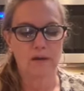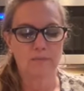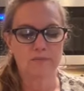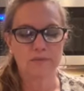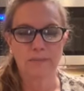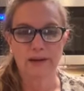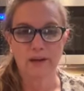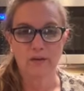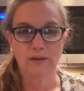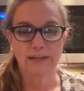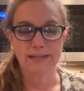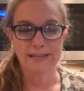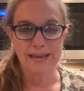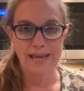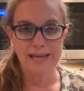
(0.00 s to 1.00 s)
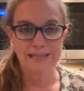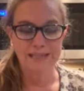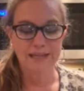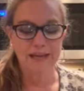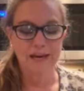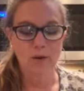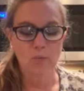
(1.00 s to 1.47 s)
somebody on Connect,
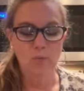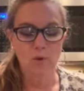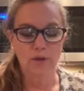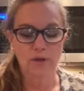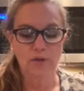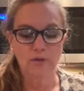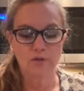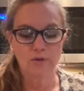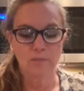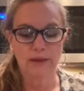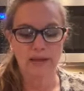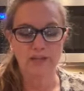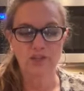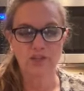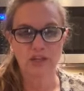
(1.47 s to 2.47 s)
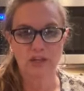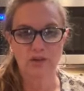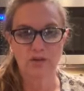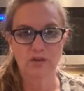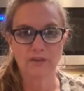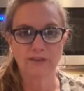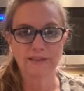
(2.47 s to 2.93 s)
and I want you to be a
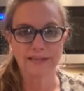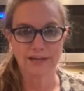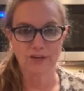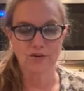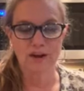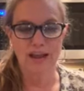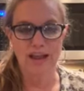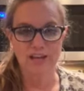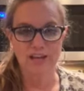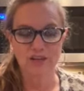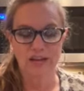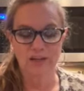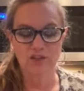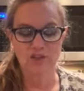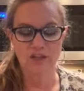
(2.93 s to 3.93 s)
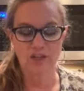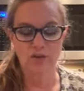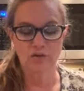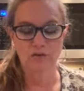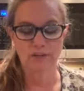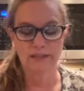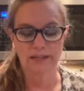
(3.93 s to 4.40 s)
cheerleader, a
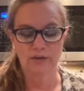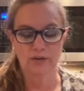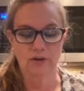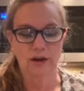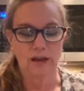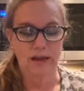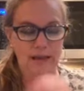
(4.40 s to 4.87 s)
#cheerleader,